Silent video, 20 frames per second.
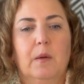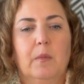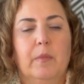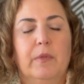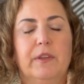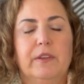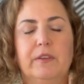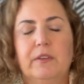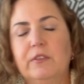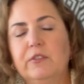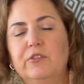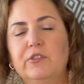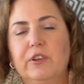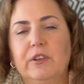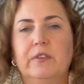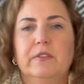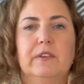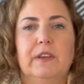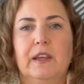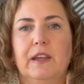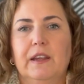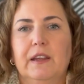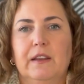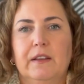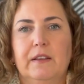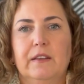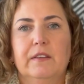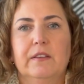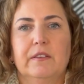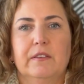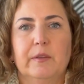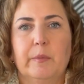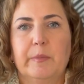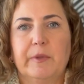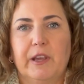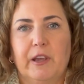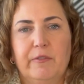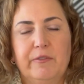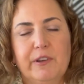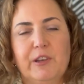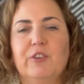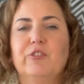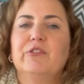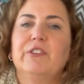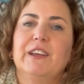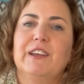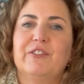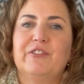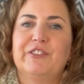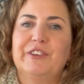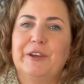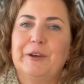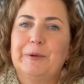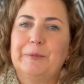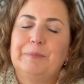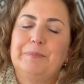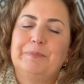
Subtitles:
this is something I finished last year.